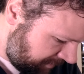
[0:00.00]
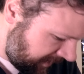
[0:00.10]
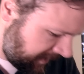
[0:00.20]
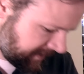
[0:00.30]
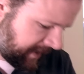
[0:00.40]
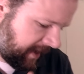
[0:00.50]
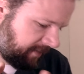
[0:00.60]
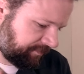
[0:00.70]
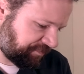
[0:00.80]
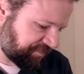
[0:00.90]
But yeah,
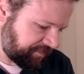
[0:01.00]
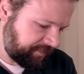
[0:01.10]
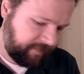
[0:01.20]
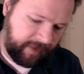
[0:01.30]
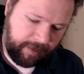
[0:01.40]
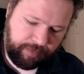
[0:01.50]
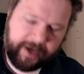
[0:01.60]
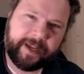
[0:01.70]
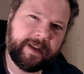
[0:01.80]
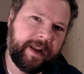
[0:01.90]
saying,
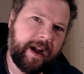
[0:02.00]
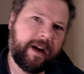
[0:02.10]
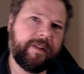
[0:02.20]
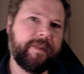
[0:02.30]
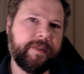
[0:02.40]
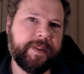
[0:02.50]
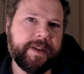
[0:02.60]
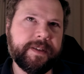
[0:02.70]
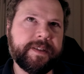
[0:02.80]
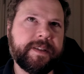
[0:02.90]
breaking down
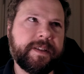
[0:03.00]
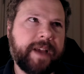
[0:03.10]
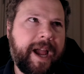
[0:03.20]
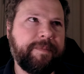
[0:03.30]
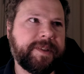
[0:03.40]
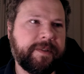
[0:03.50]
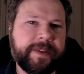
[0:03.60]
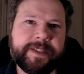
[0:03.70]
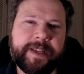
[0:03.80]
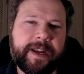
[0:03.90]
these types of
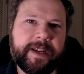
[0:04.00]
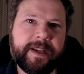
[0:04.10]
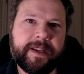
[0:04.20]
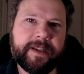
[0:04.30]
aesthetic